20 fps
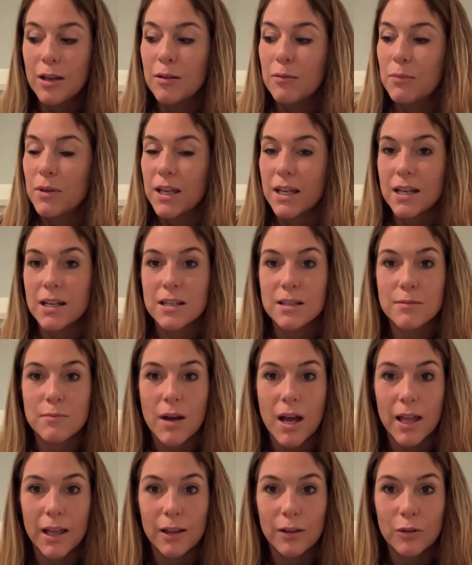Because
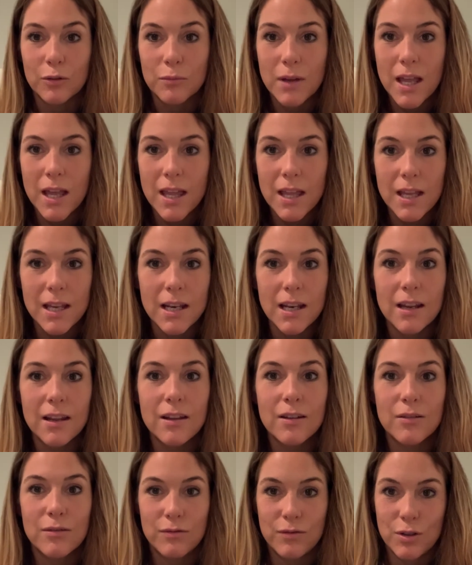Molly Lou Mellon
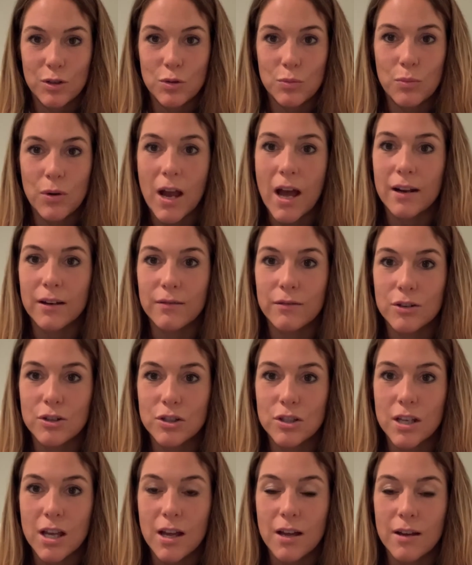feels proud of
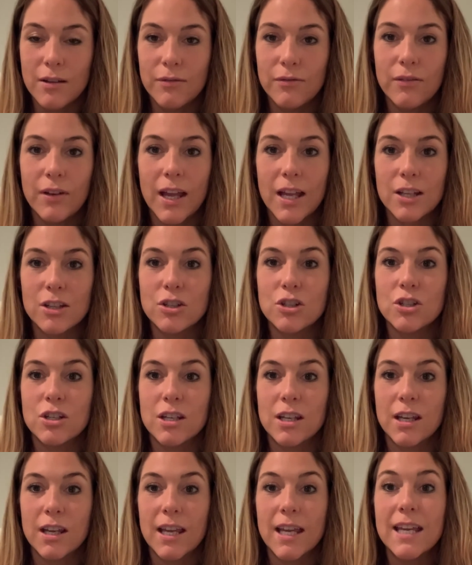herself and
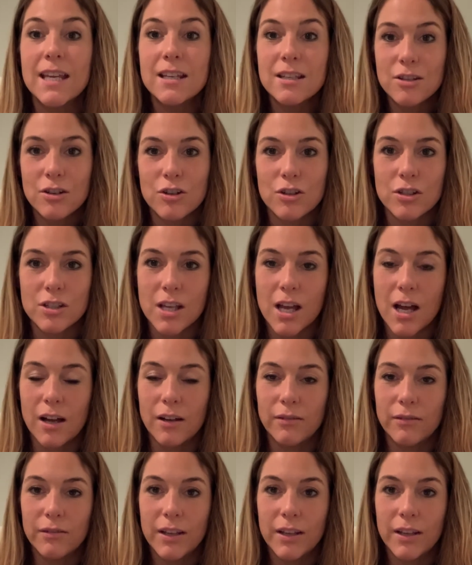she is herself,